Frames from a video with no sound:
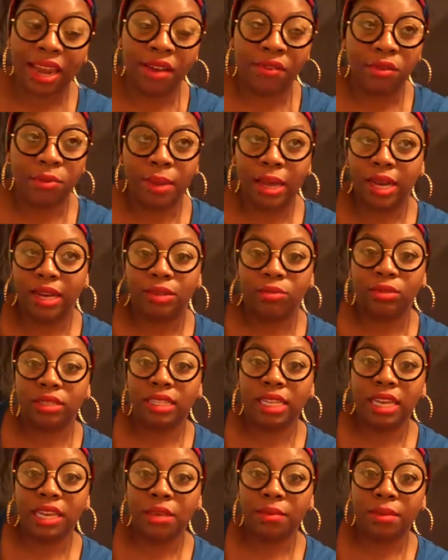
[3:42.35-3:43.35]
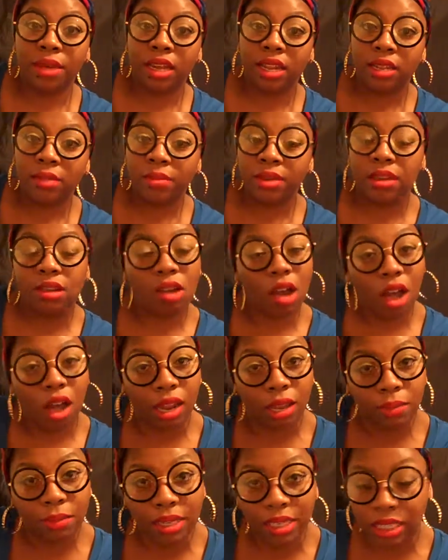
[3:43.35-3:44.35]
everybody that was emailing me,
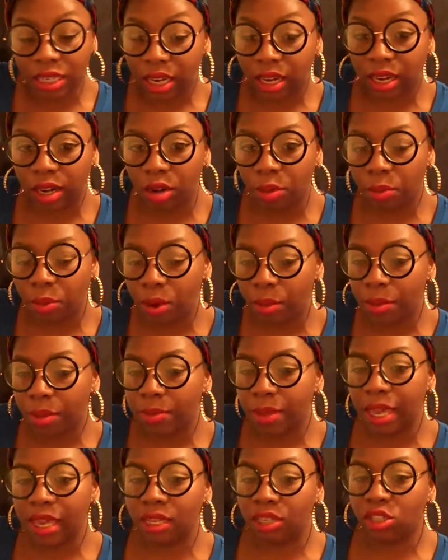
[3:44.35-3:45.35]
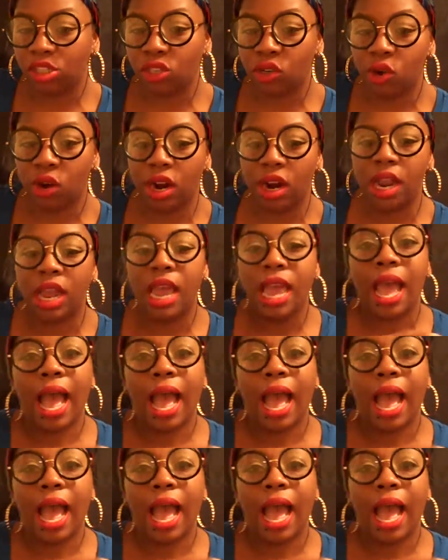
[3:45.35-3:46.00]
calling me, checking up on me, making sure